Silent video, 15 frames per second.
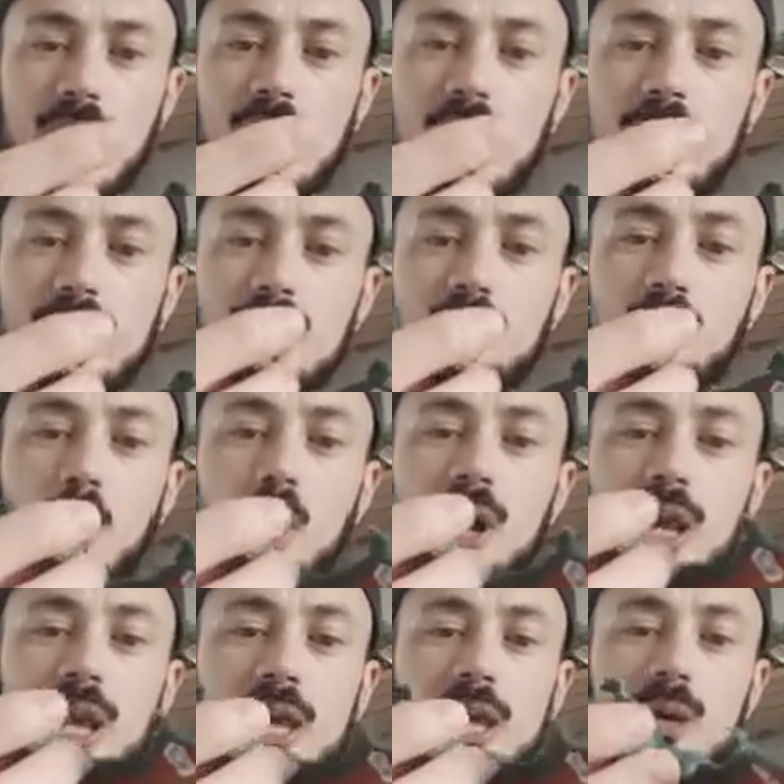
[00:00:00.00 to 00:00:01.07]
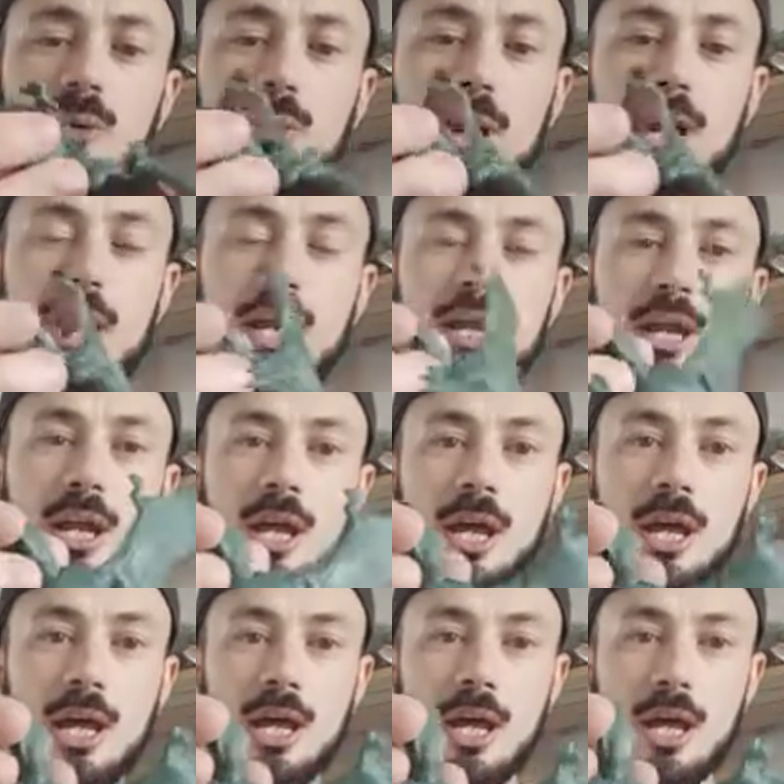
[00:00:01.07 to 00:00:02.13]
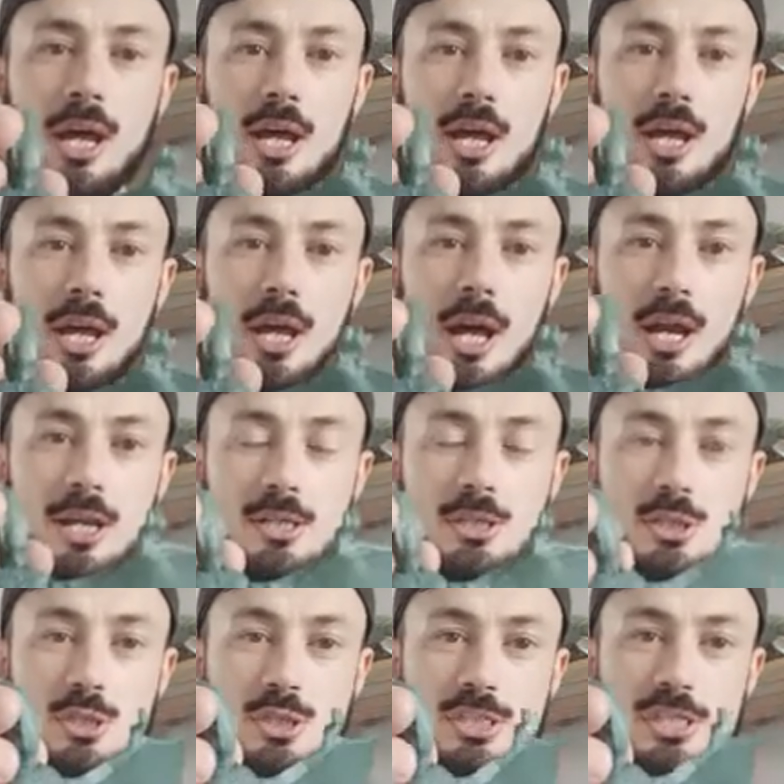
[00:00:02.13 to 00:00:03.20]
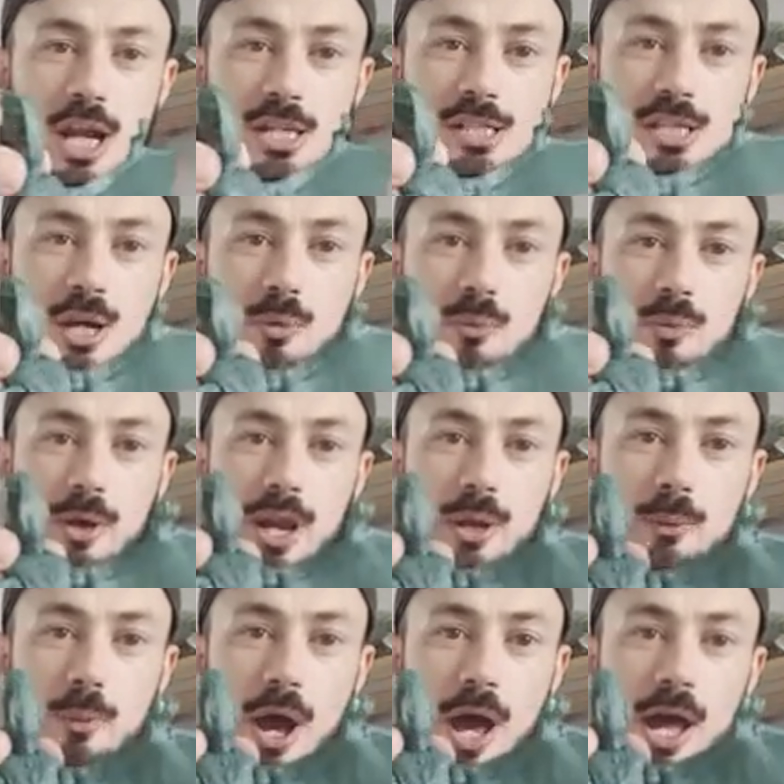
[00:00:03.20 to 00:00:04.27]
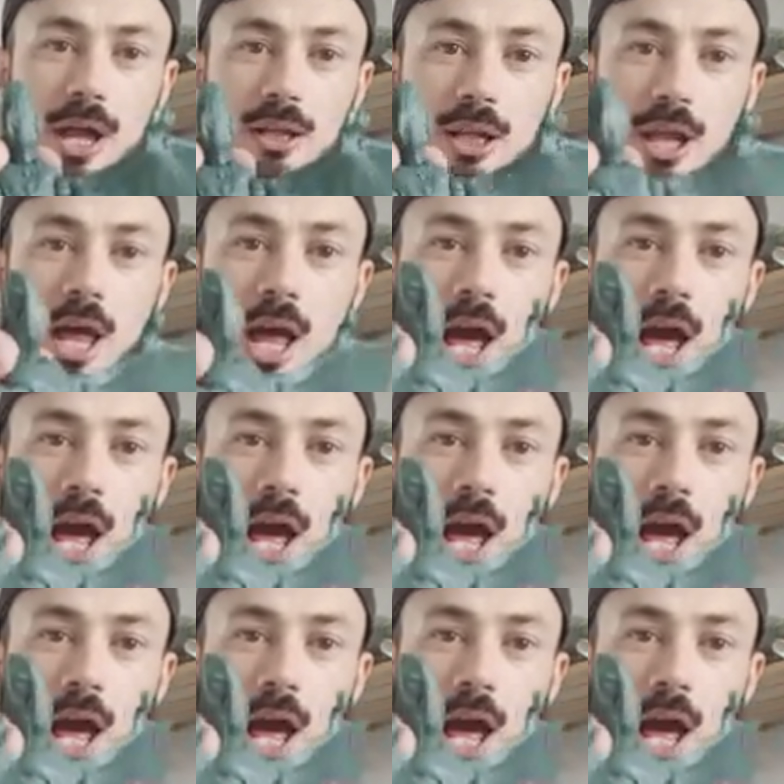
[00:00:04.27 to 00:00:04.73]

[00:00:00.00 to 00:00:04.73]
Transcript: like a royally green, and it just stands out really well.